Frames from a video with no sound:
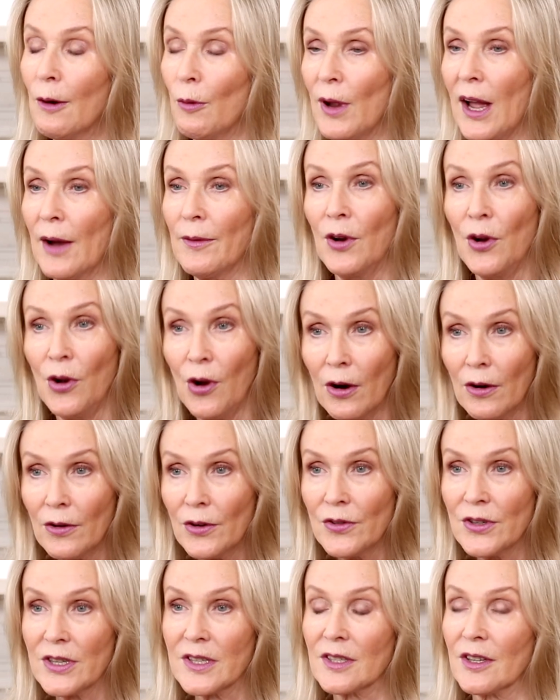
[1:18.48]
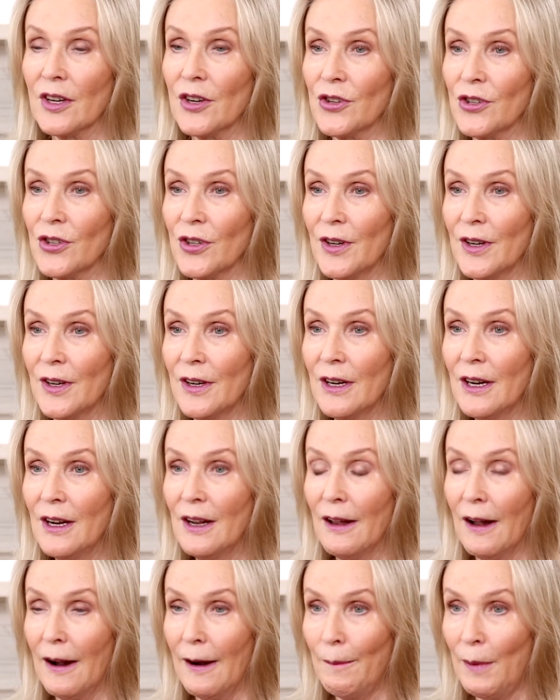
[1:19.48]
We have a long
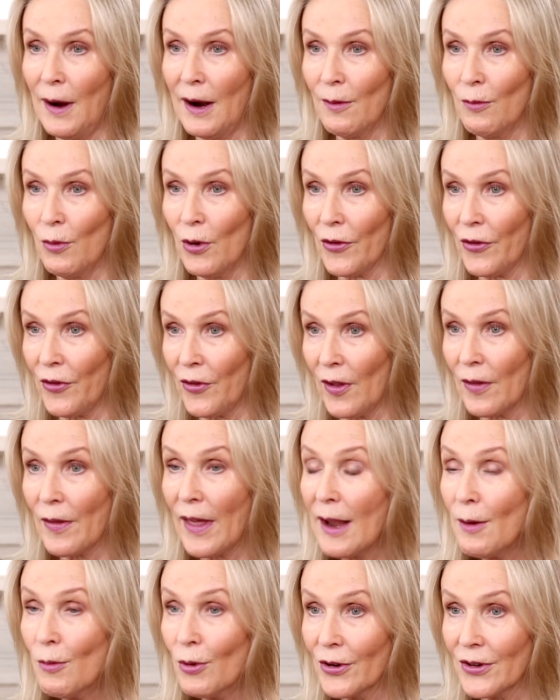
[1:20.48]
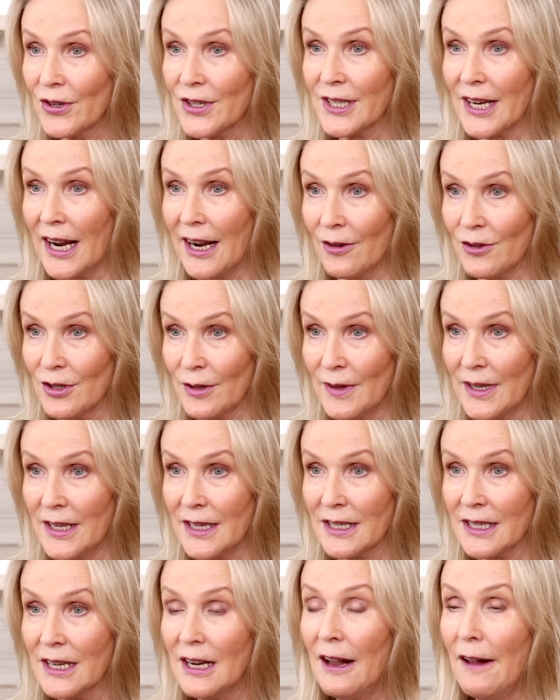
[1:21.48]
discussion about what they want out of
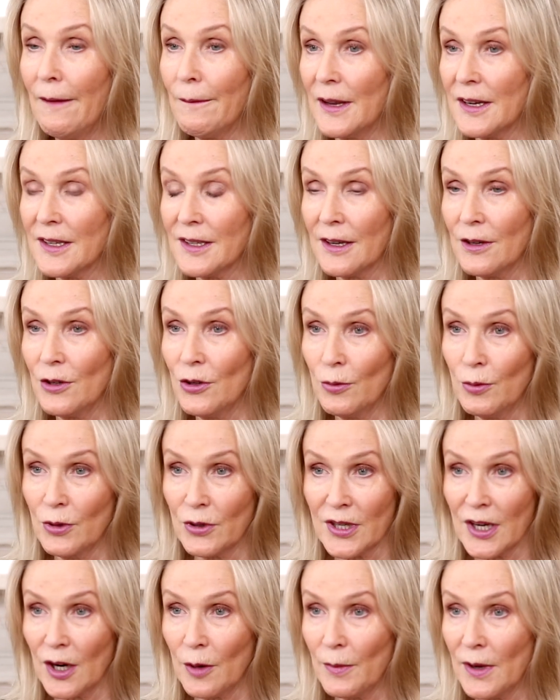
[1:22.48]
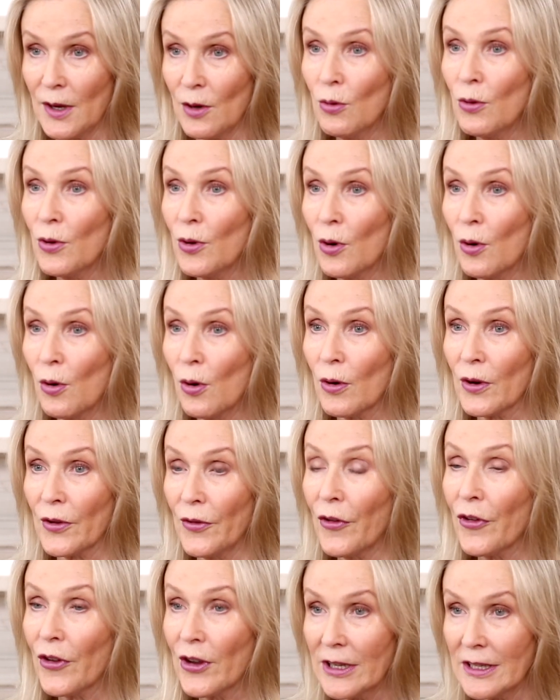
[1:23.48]
it. You will tell me all your
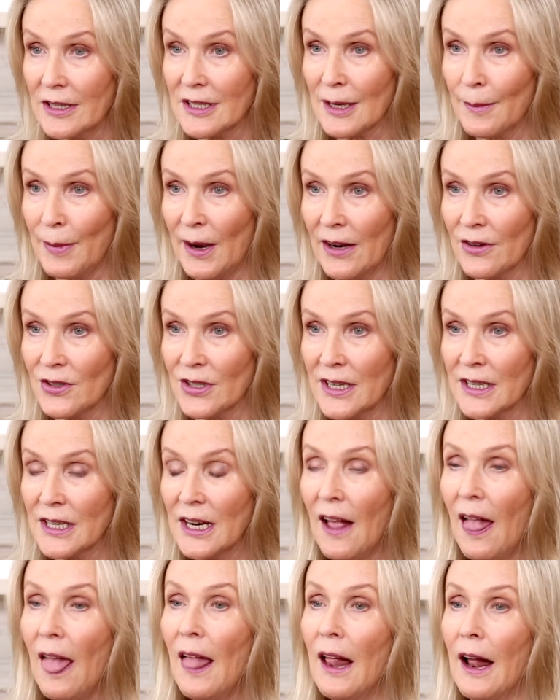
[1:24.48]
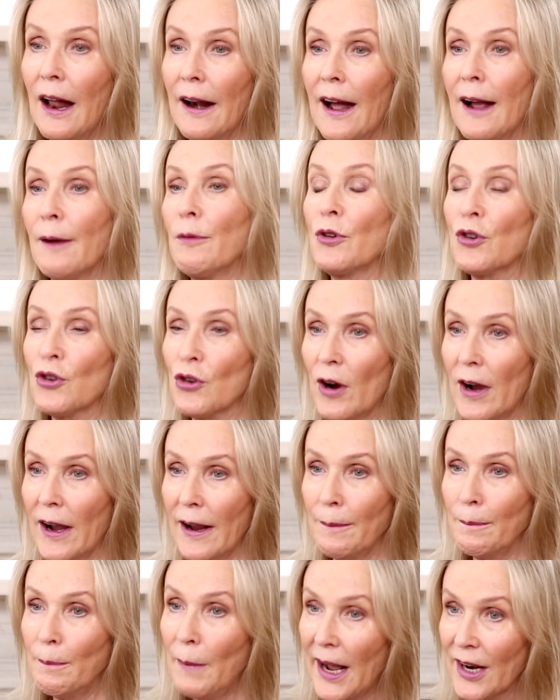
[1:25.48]
concerns about it, and I will try
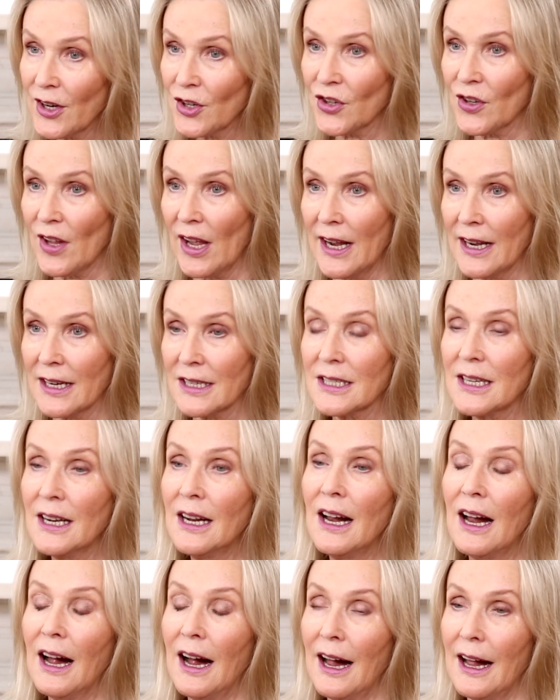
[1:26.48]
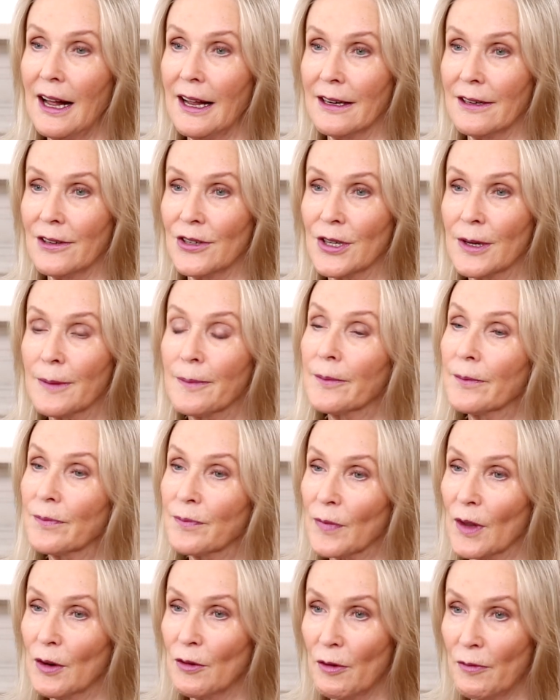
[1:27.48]
and match that and
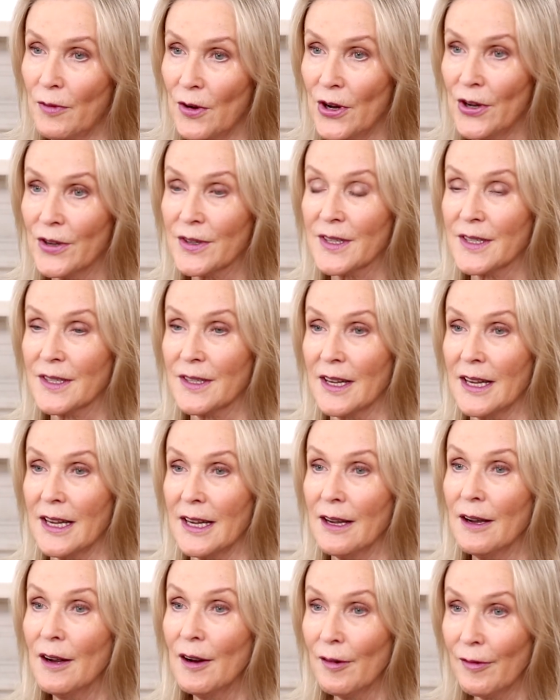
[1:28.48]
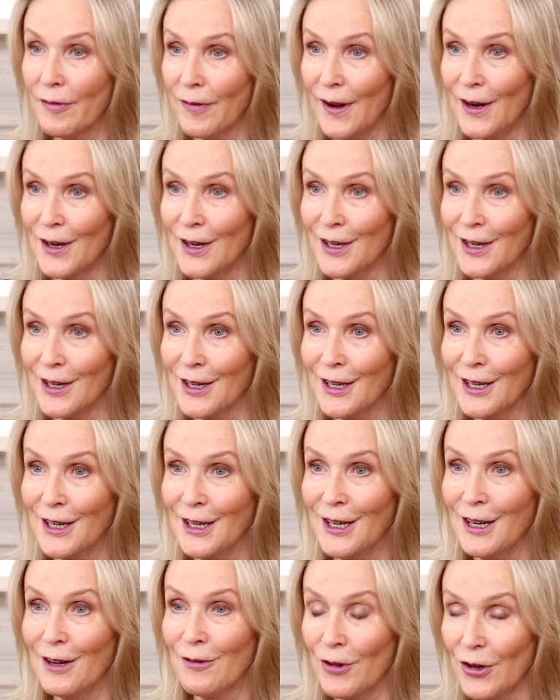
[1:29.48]
reverse the filler
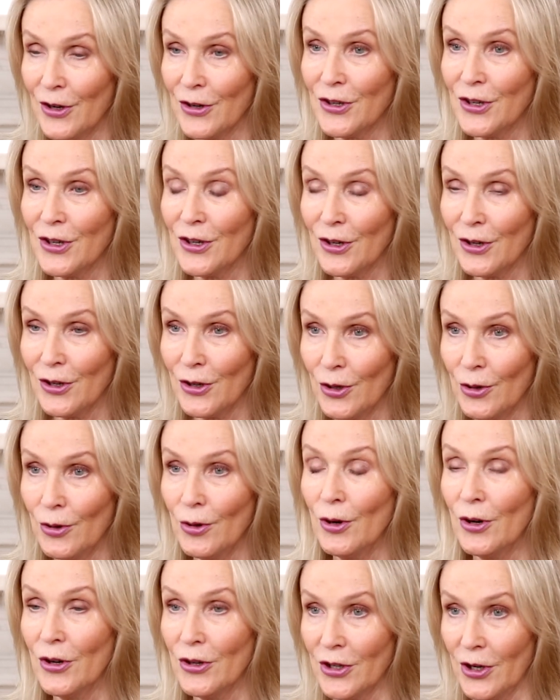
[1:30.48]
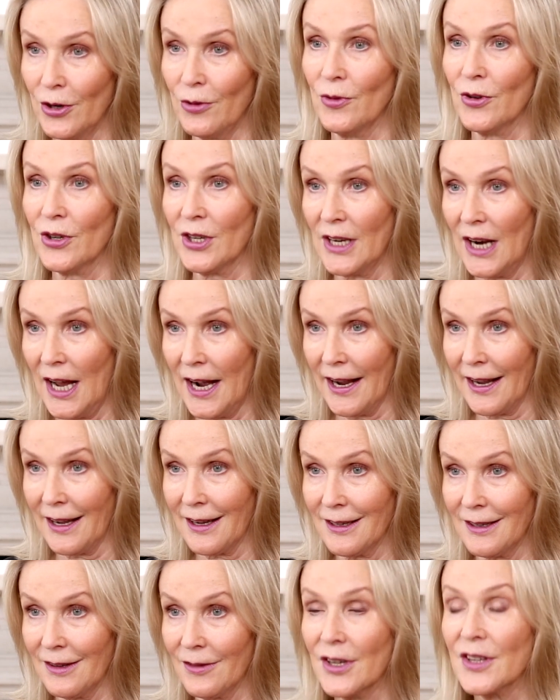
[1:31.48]
that you don't
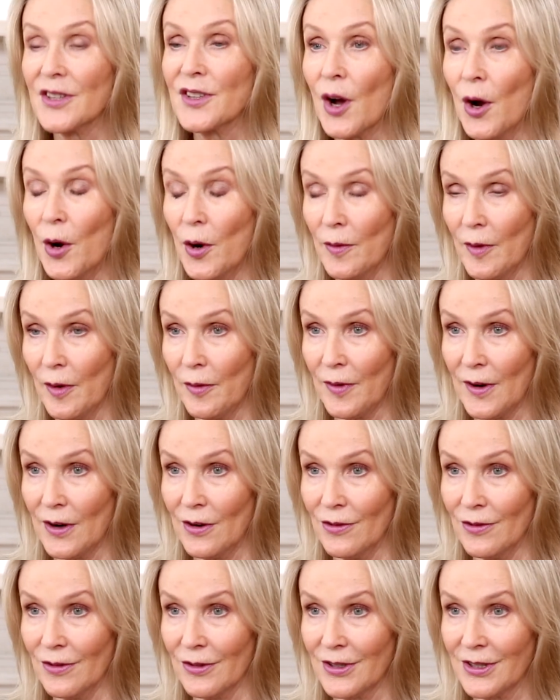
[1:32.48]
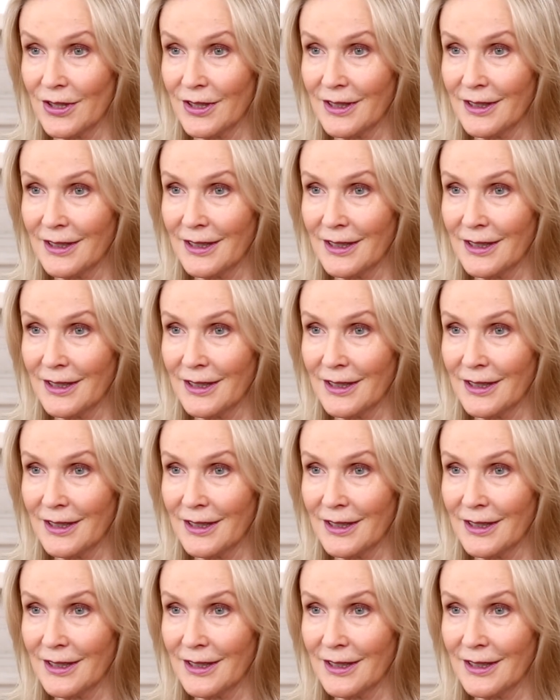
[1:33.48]
like that's overfilled.